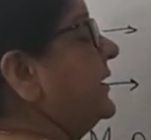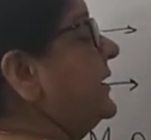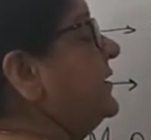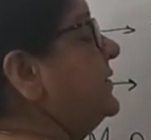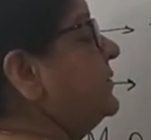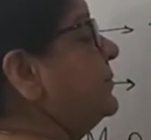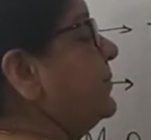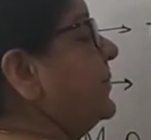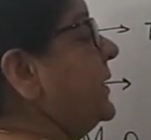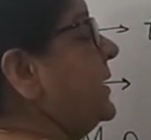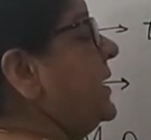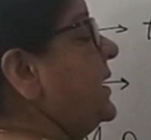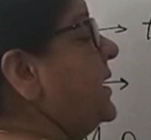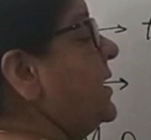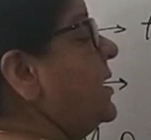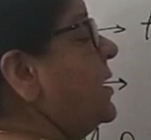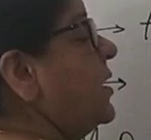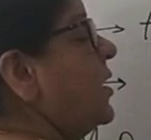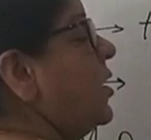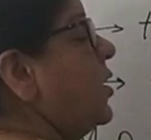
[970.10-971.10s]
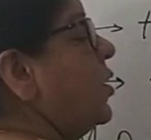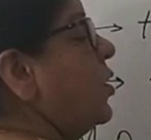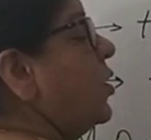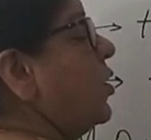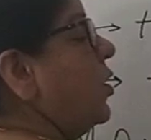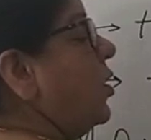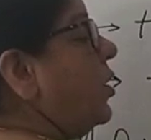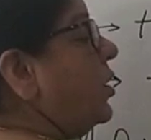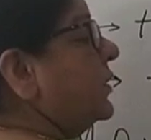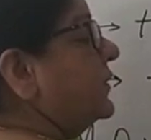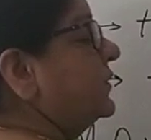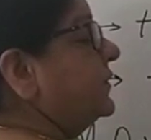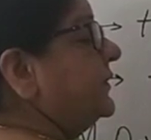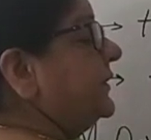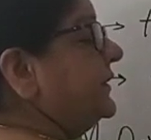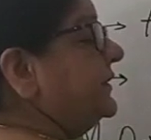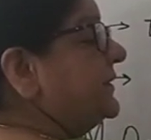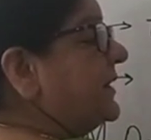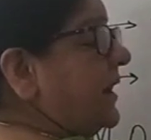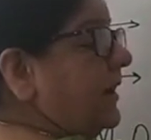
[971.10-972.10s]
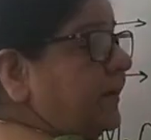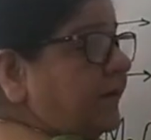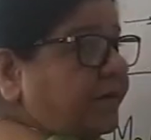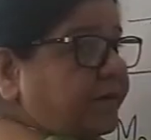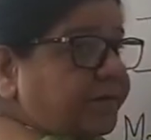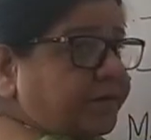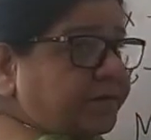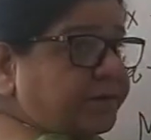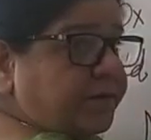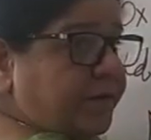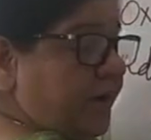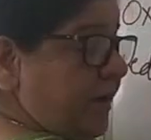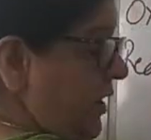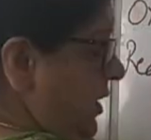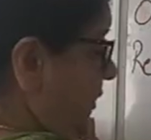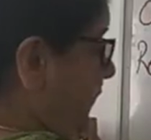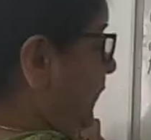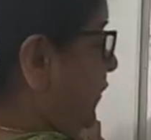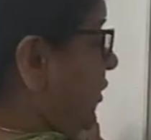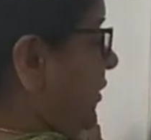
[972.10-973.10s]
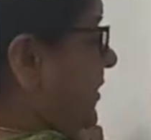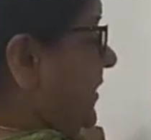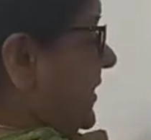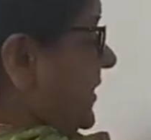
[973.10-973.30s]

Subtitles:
is being oxidized. So